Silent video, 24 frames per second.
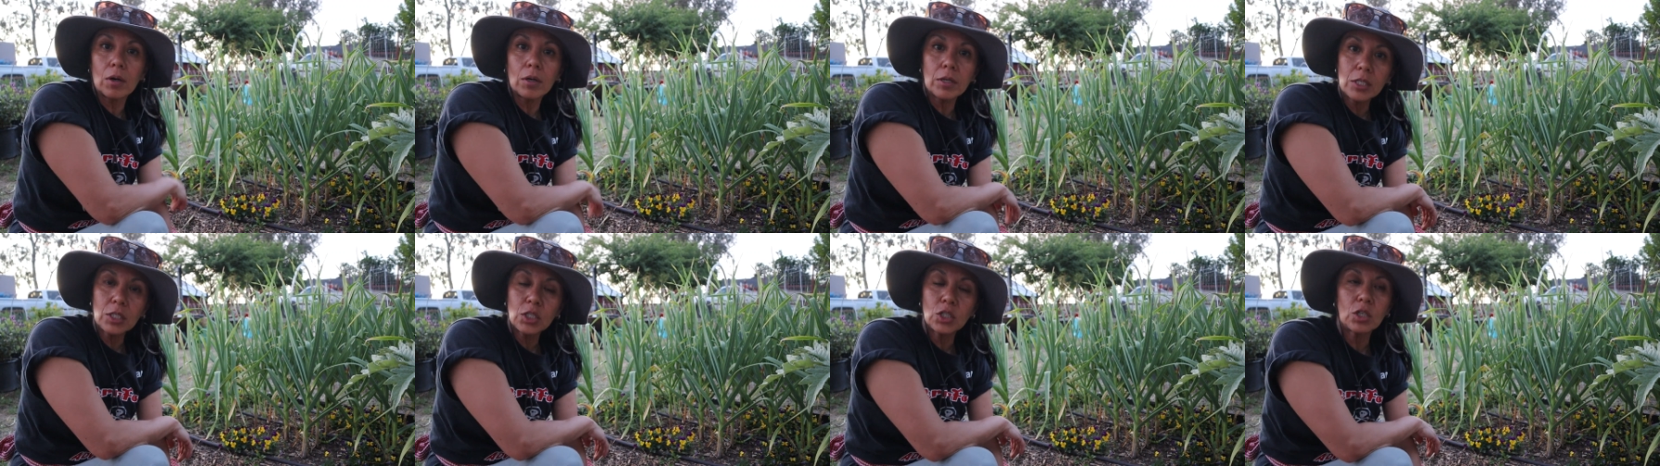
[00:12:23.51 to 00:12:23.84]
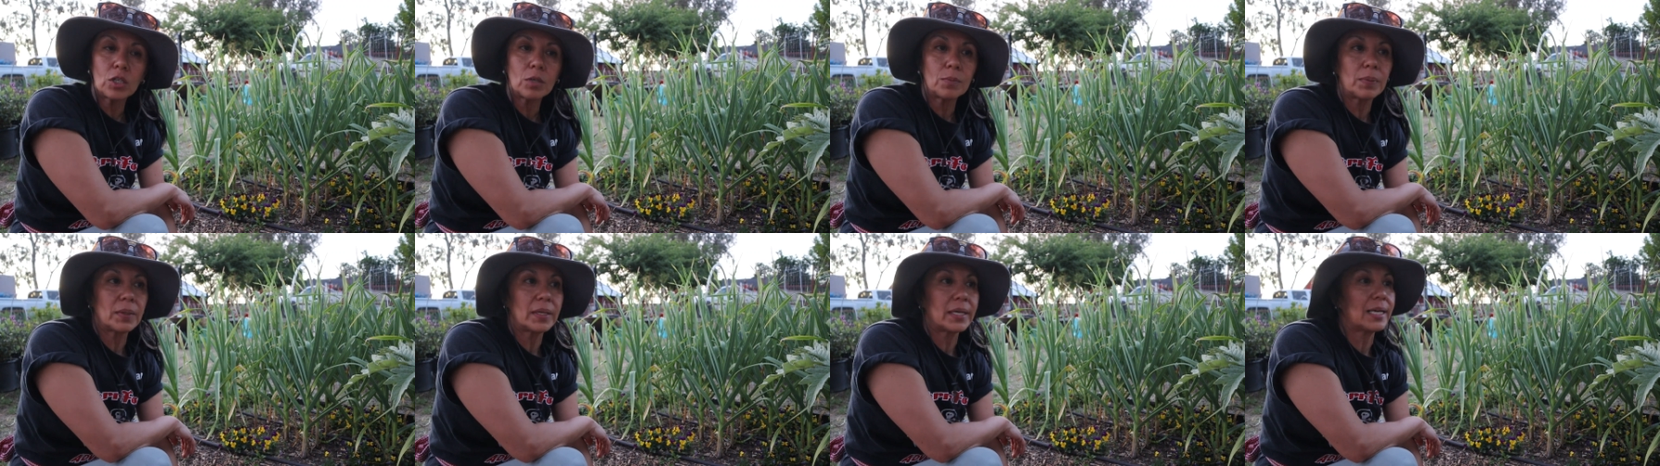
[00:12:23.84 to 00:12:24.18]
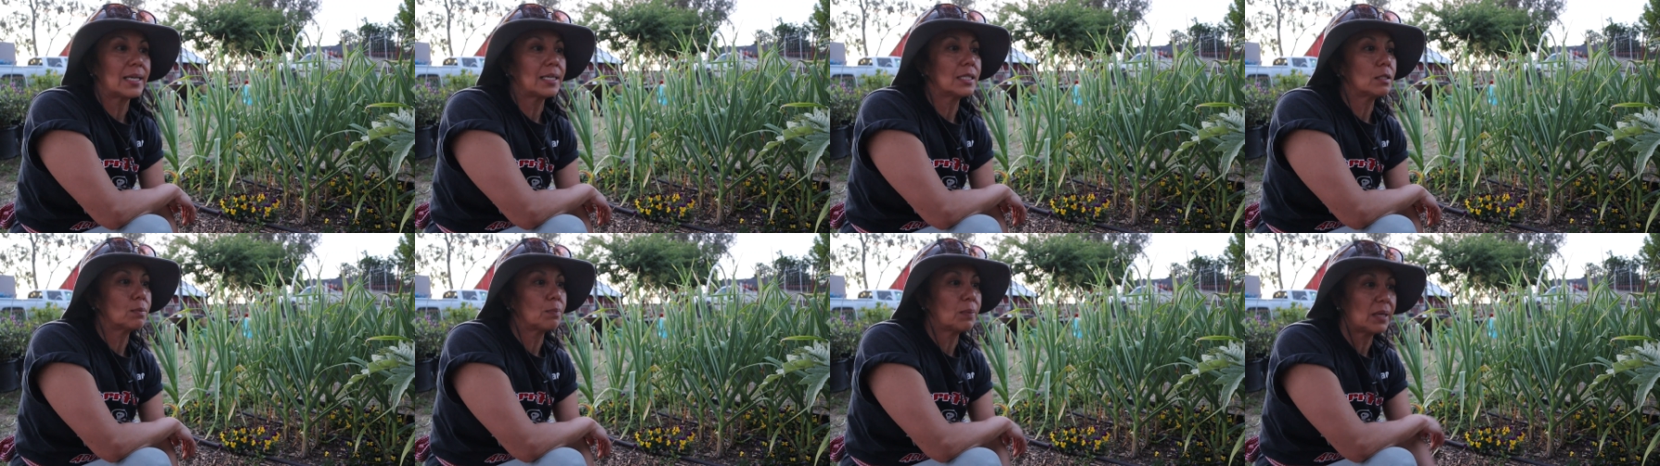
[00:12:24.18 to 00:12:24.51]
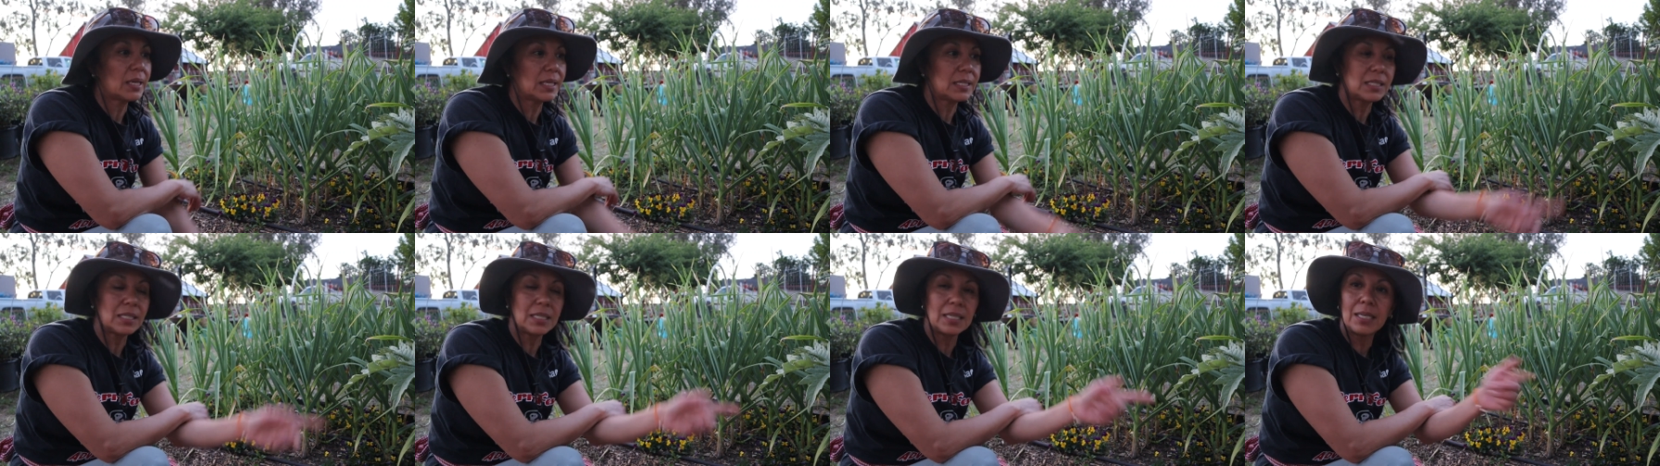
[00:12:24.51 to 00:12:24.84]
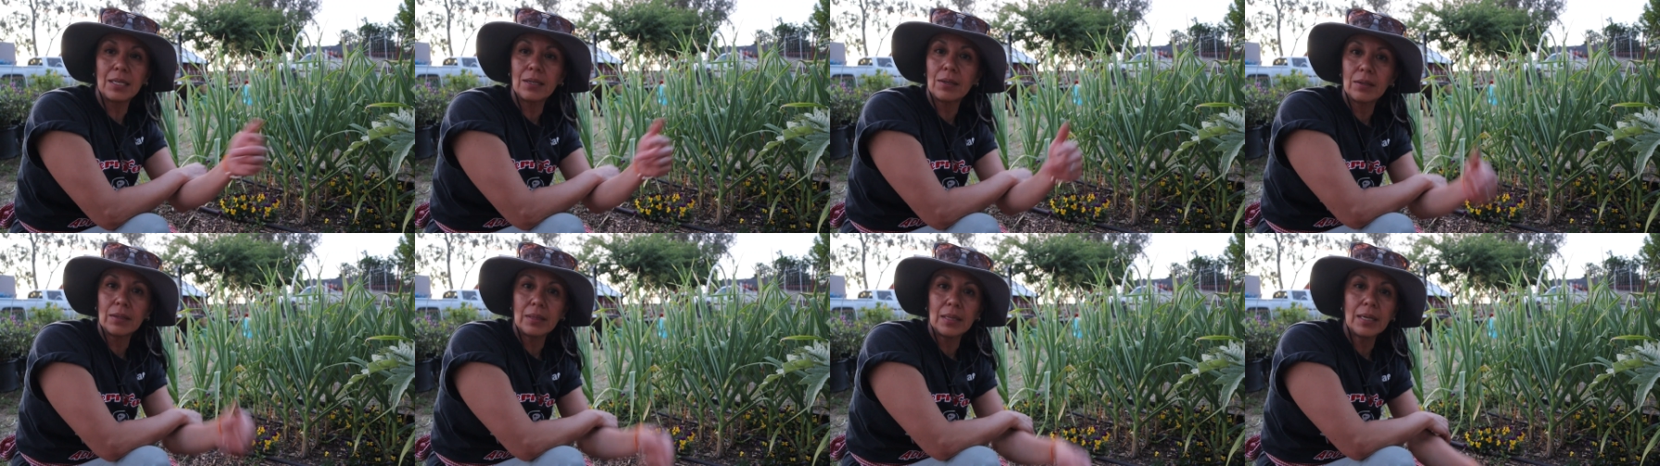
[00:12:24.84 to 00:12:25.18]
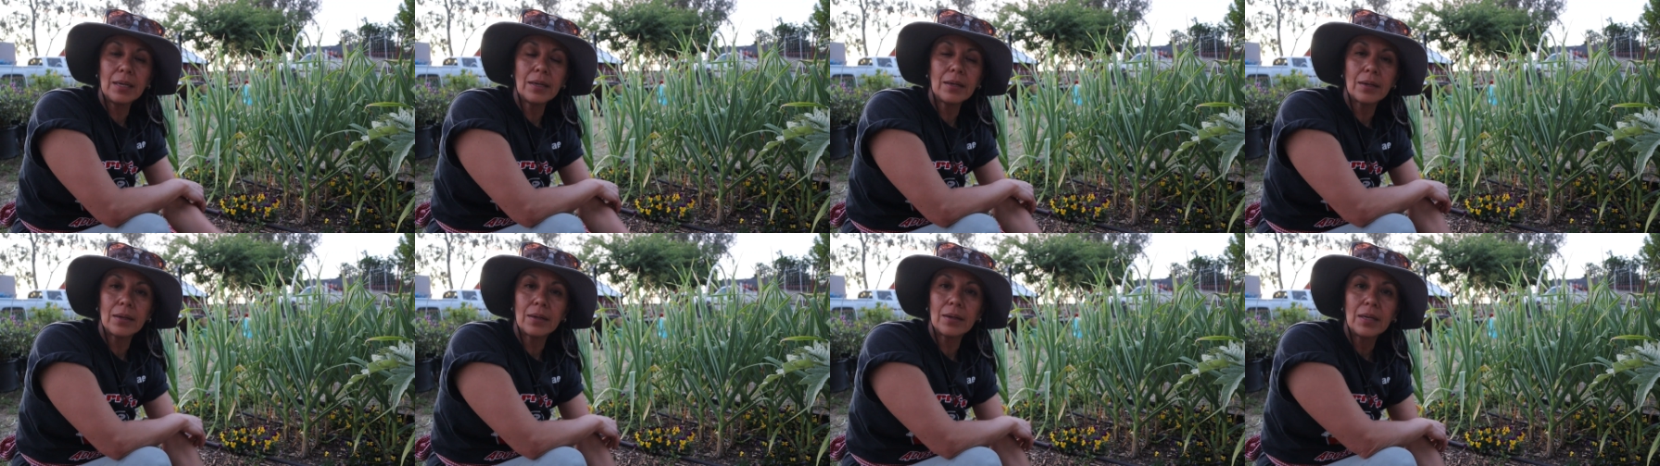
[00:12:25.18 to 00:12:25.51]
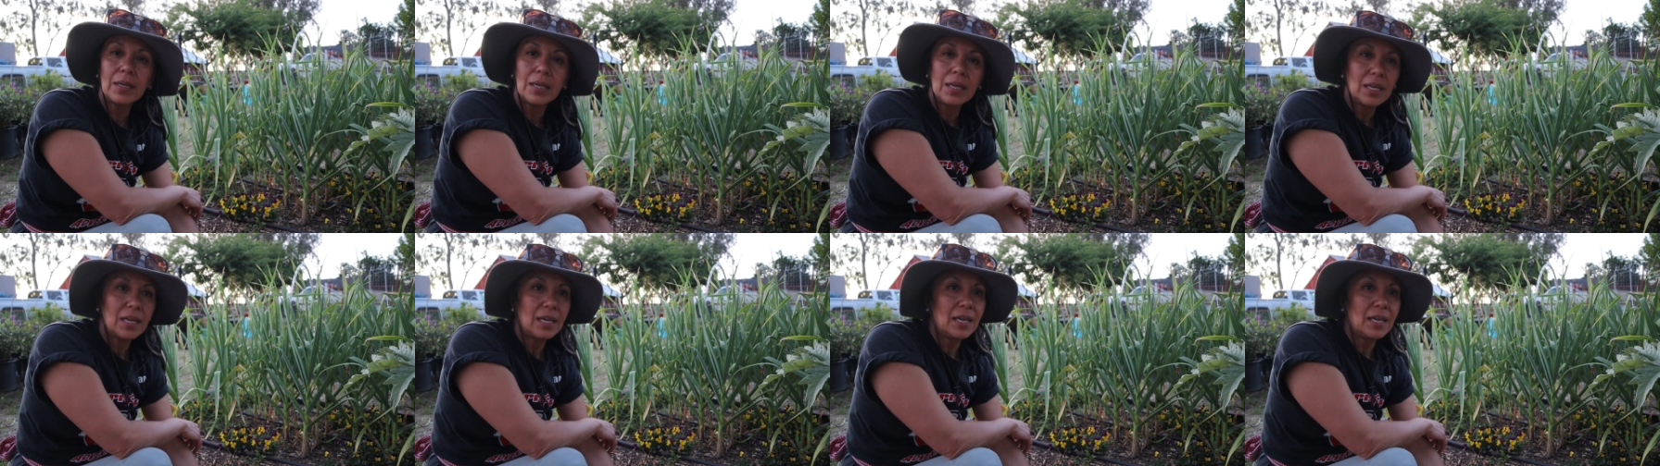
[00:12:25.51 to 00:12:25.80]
artichoke plants planted here and there,